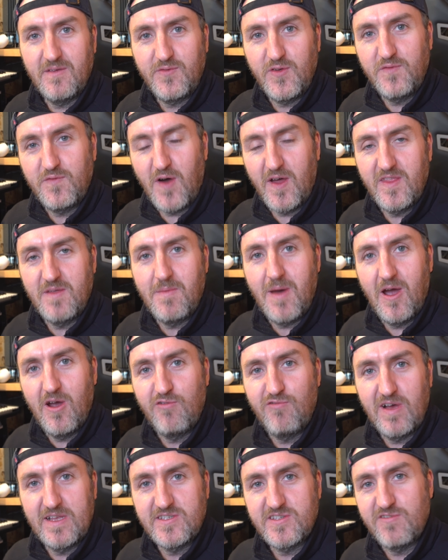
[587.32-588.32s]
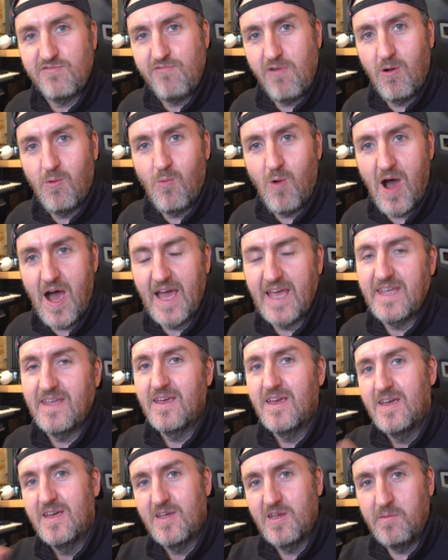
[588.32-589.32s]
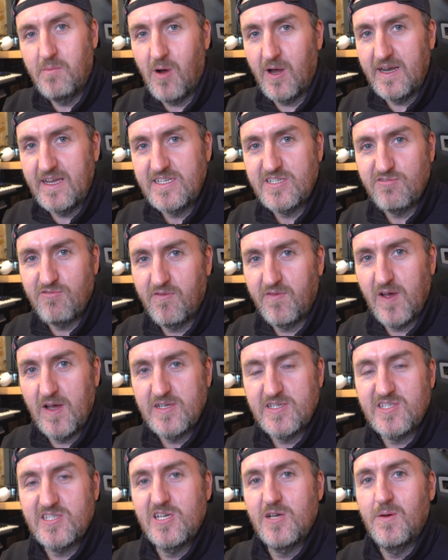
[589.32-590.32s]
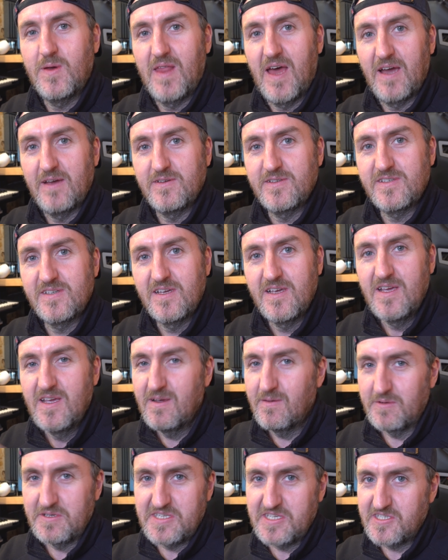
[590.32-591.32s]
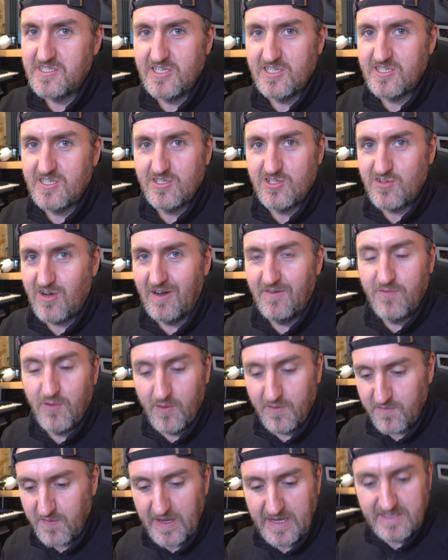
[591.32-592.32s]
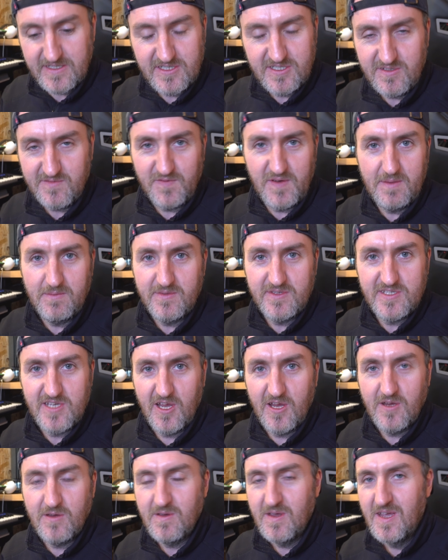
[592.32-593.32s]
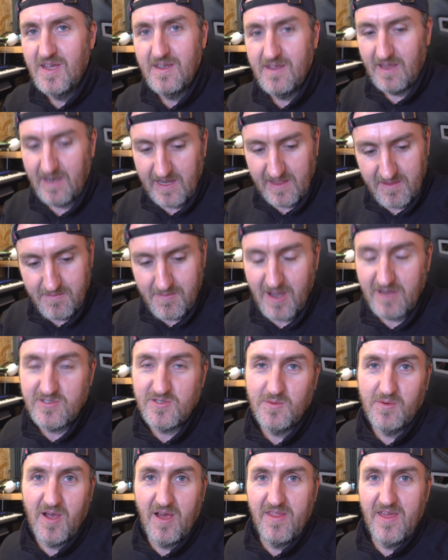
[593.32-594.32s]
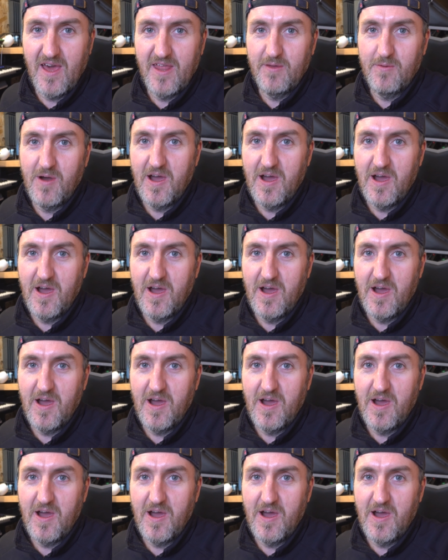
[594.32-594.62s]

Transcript: If you find the motor runs the wrong way, you might need to reverse two of those, which is just a straightforward thing. Just flip the two and then the motor will go the other